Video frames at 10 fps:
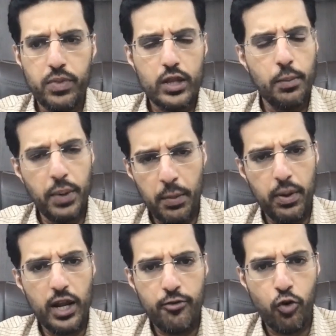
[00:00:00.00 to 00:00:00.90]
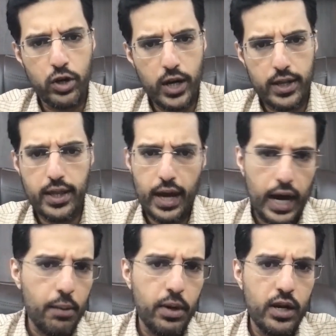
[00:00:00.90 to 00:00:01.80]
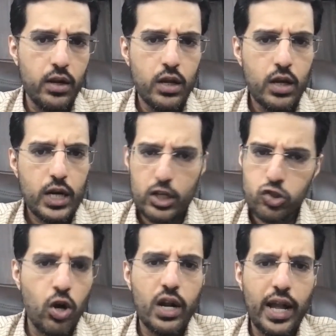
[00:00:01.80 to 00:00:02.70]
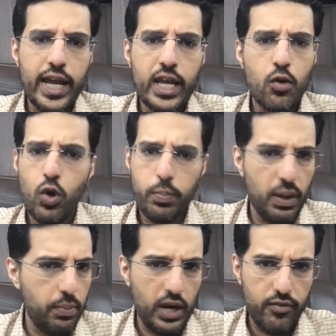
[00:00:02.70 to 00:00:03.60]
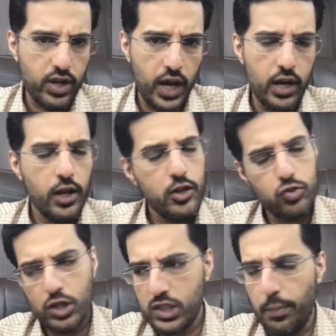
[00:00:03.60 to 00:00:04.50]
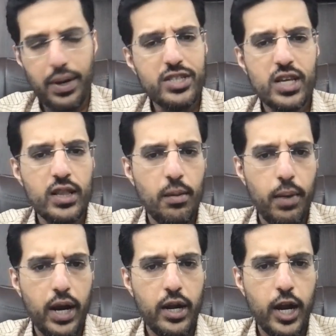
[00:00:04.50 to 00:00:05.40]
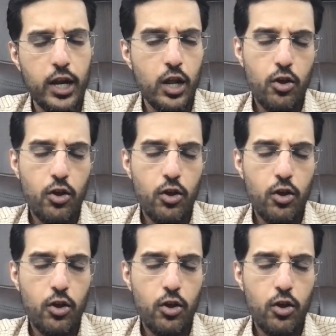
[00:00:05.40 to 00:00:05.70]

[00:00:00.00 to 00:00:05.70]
The people have voted, the army does not like what people have done, so it's suppressing the mandate.